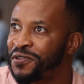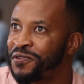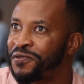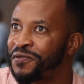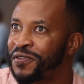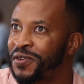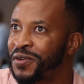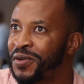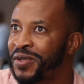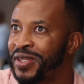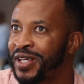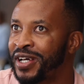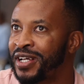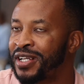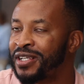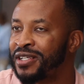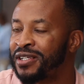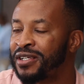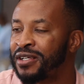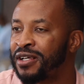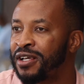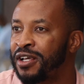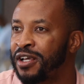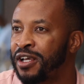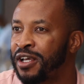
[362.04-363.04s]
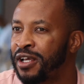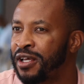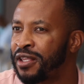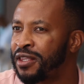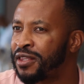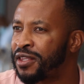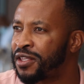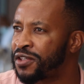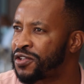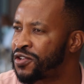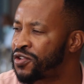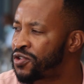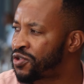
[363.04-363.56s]
to feel that
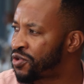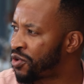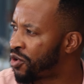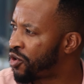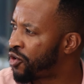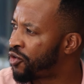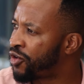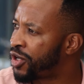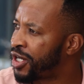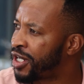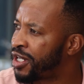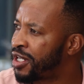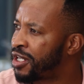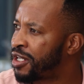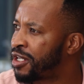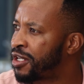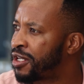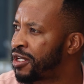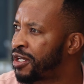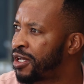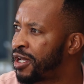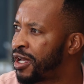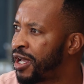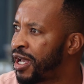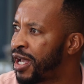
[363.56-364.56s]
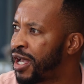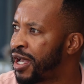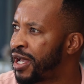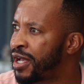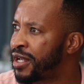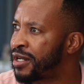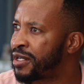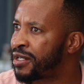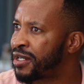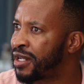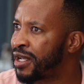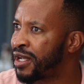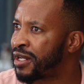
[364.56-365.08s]
the story
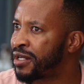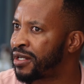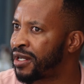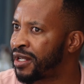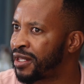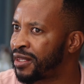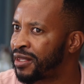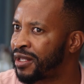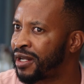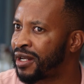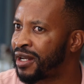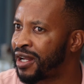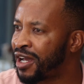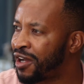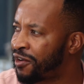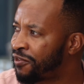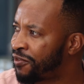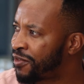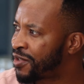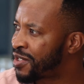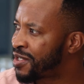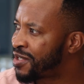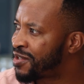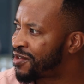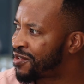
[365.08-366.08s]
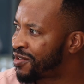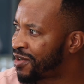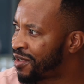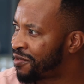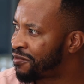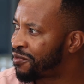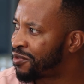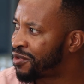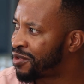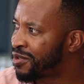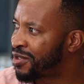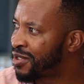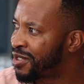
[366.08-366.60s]
and the love has
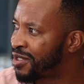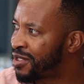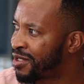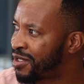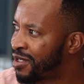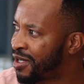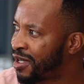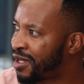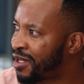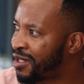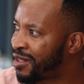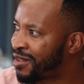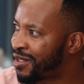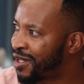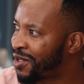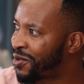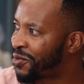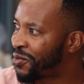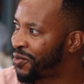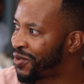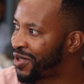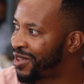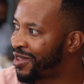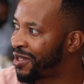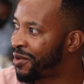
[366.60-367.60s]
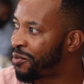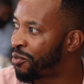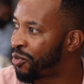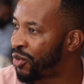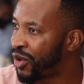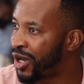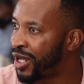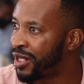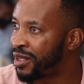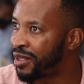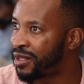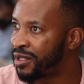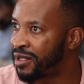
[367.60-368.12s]
traveled that width and
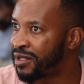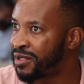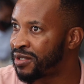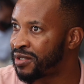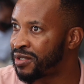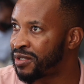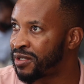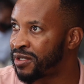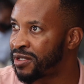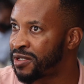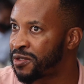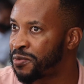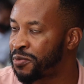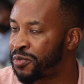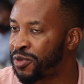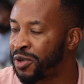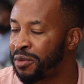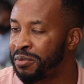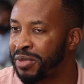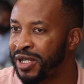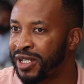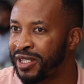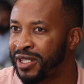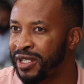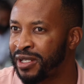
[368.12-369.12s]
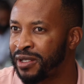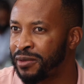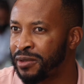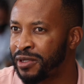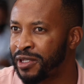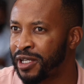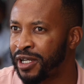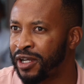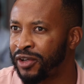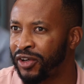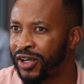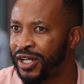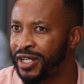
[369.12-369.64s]
breadth is probably the
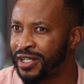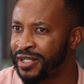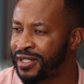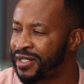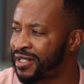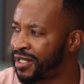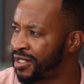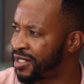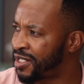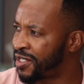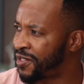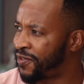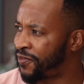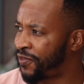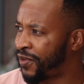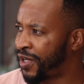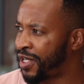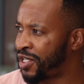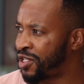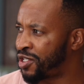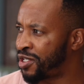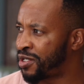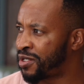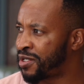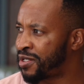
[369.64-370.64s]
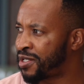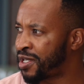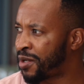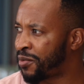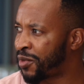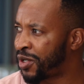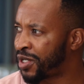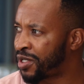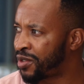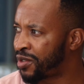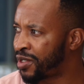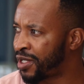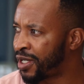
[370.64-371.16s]
greatest satisfaction
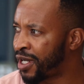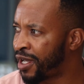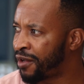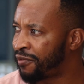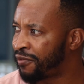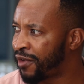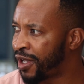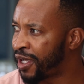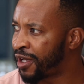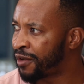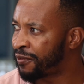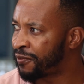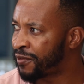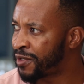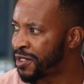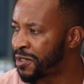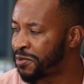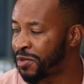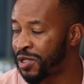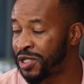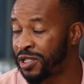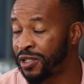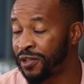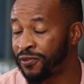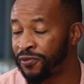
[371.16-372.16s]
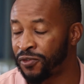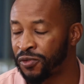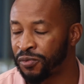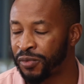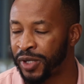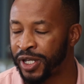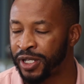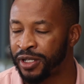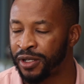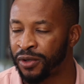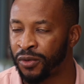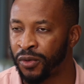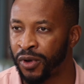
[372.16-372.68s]
someone can ever have, especially if you're
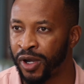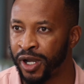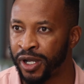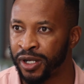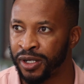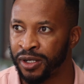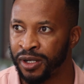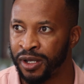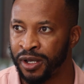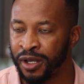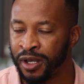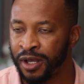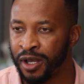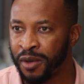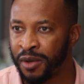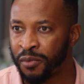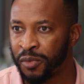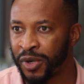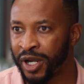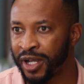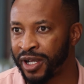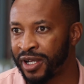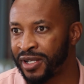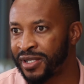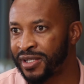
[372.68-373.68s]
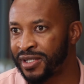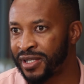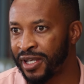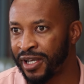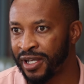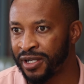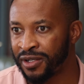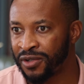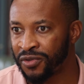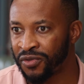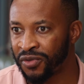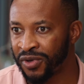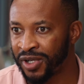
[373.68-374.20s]
making wine. Like I
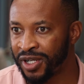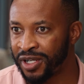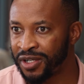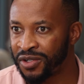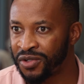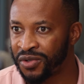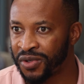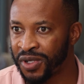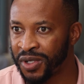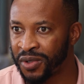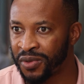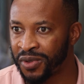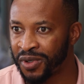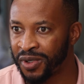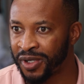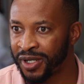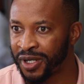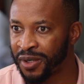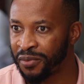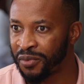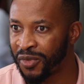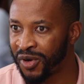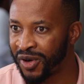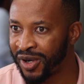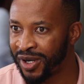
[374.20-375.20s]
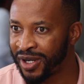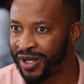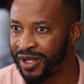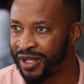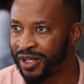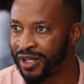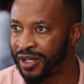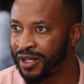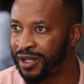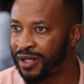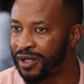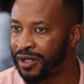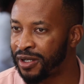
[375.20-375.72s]
said, really doing well in
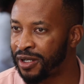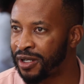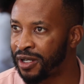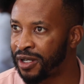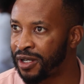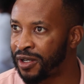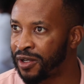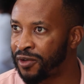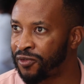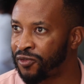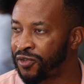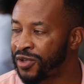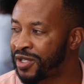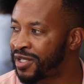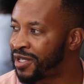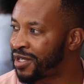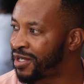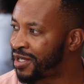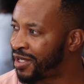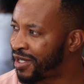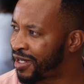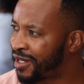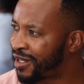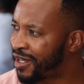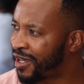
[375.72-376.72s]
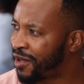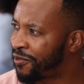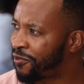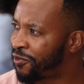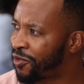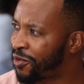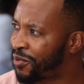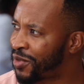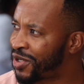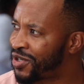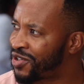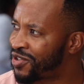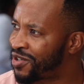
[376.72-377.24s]
America. Recently came
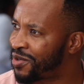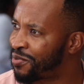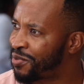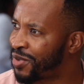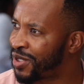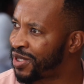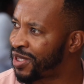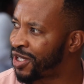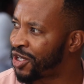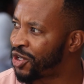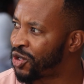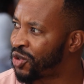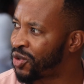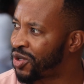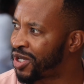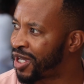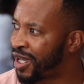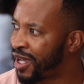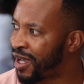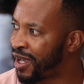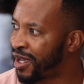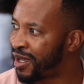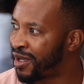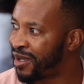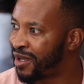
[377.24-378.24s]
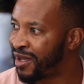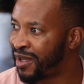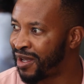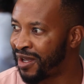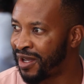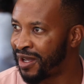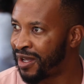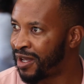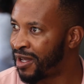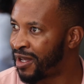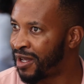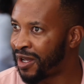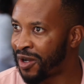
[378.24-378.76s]
from a trip in the UK,
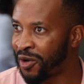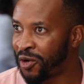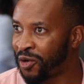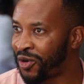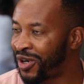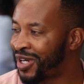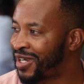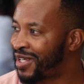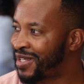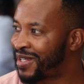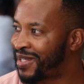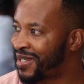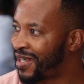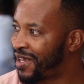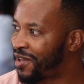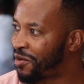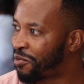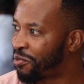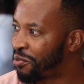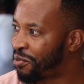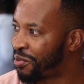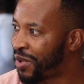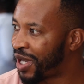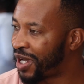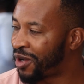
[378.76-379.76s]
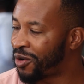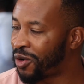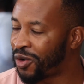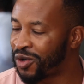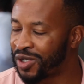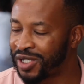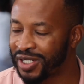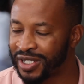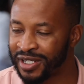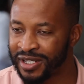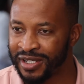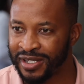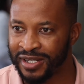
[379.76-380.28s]
already seeing back
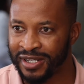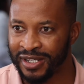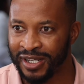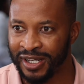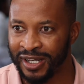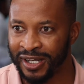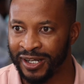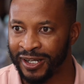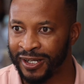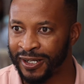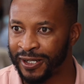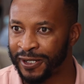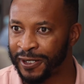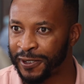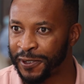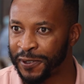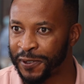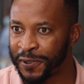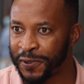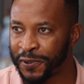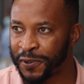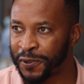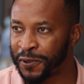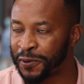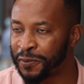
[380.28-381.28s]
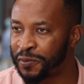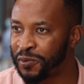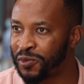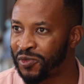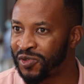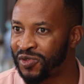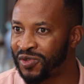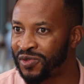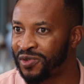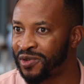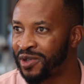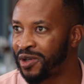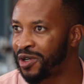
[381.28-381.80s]
orders.
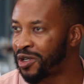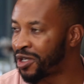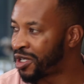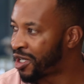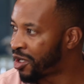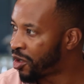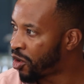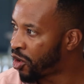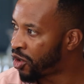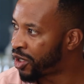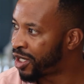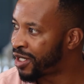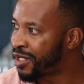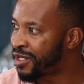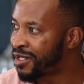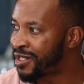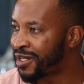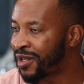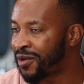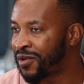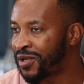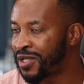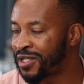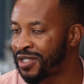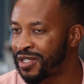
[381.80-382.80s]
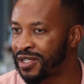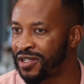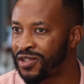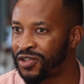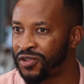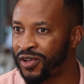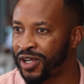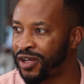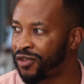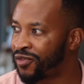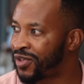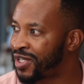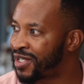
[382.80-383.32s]
In Holland, I was just
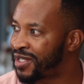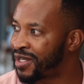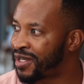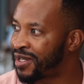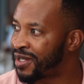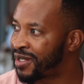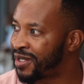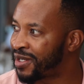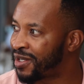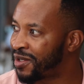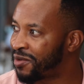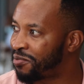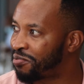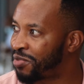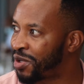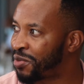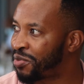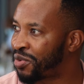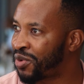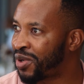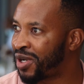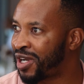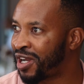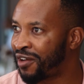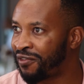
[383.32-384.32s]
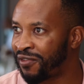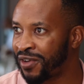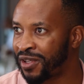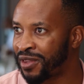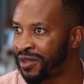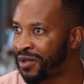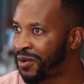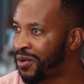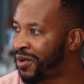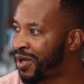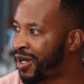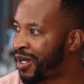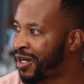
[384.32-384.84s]
there recently, people loving
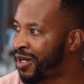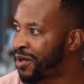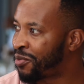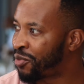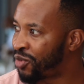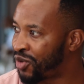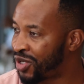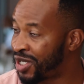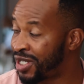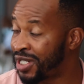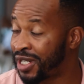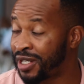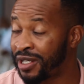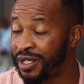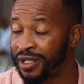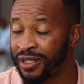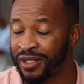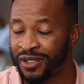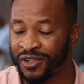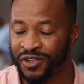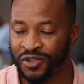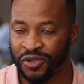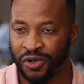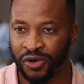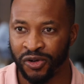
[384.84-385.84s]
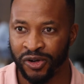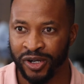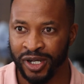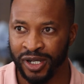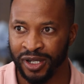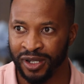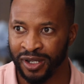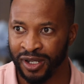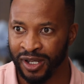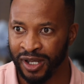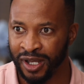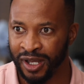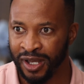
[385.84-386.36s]
the wine, appreciating the
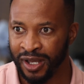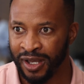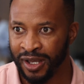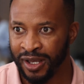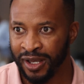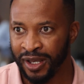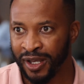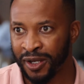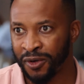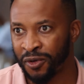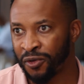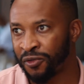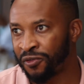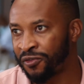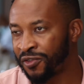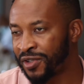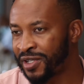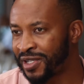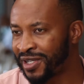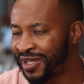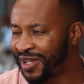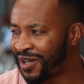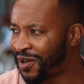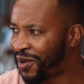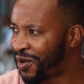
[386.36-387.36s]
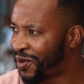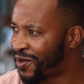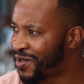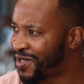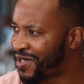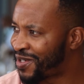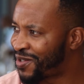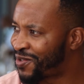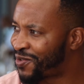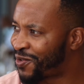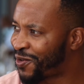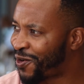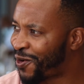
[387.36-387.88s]
story. And obviously
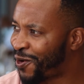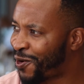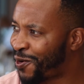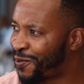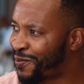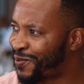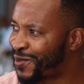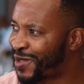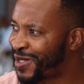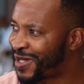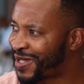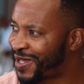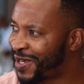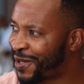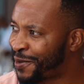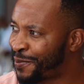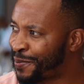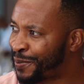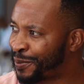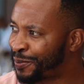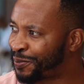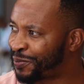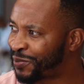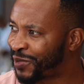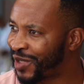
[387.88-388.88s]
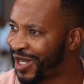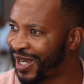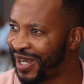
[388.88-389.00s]
closer to home, Zim,